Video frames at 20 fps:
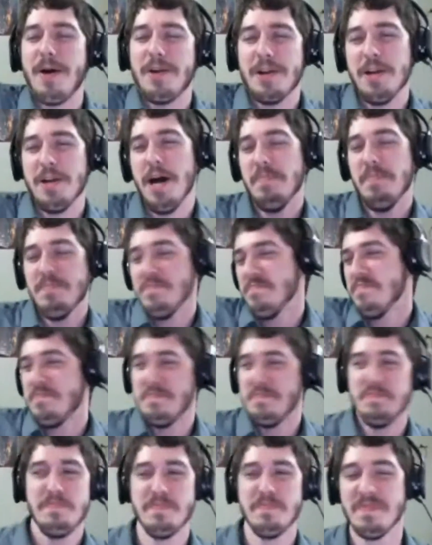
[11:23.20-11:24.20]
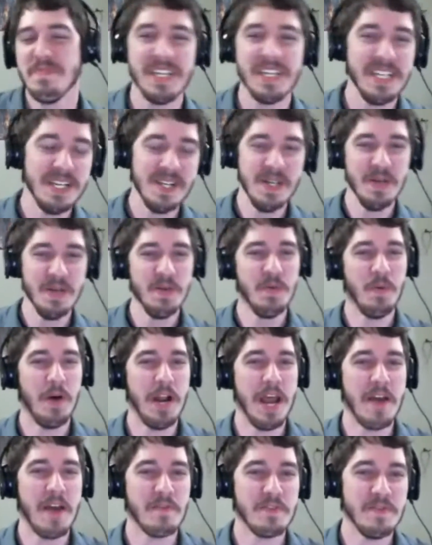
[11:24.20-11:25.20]
it up.
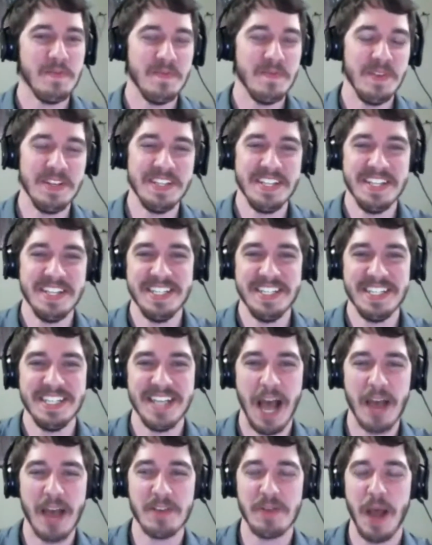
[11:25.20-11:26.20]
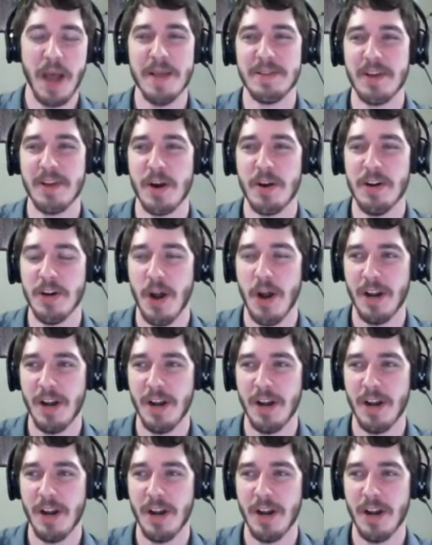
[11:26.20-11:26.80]
Whatever. I turned it on.